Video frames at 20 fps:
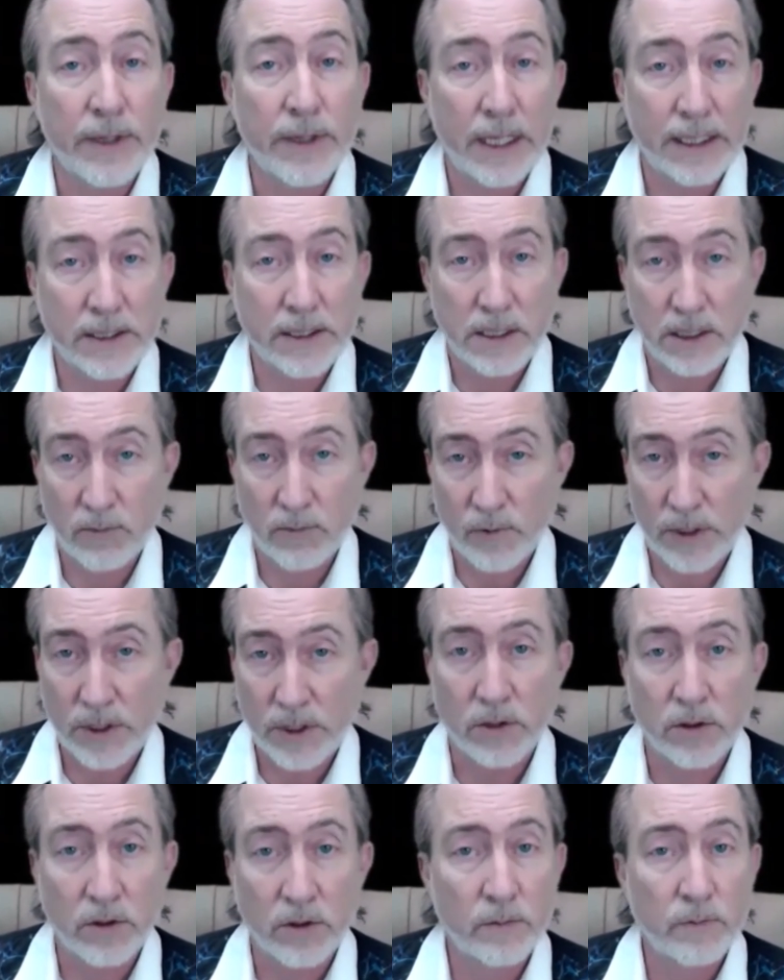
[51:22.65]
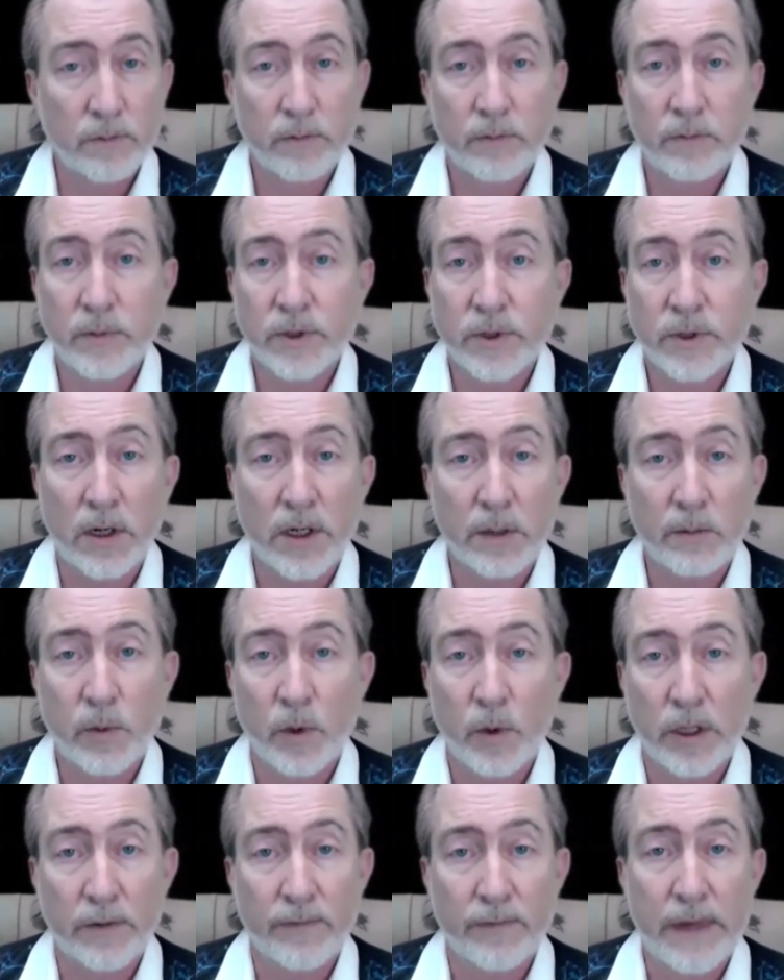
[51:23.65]
That's the original starting
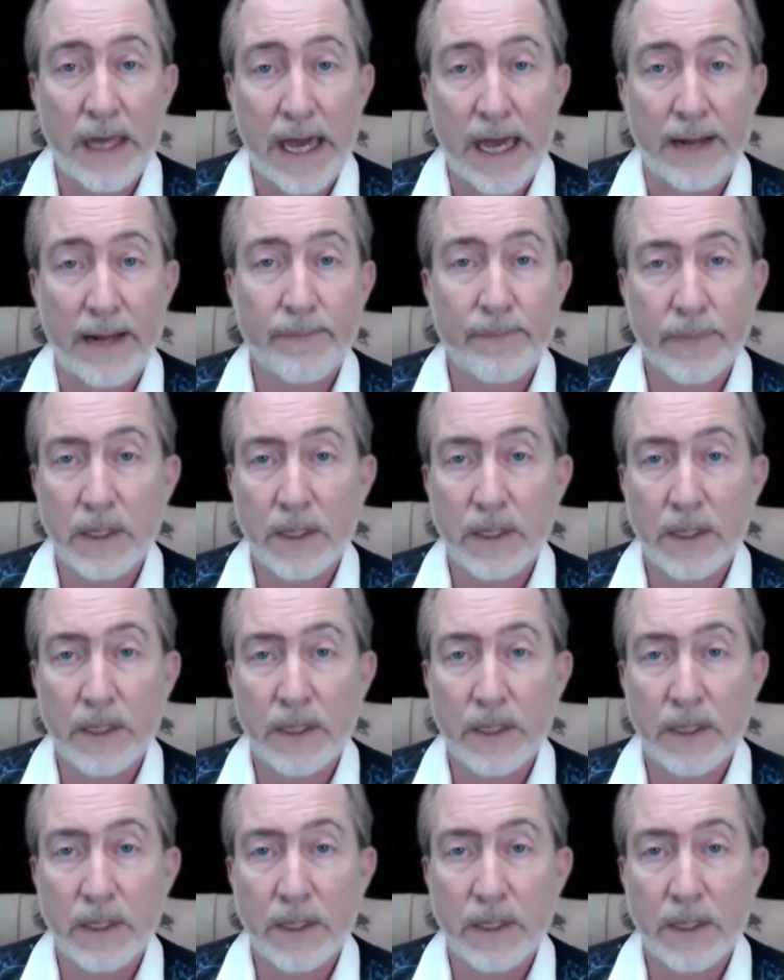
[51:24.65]
point of that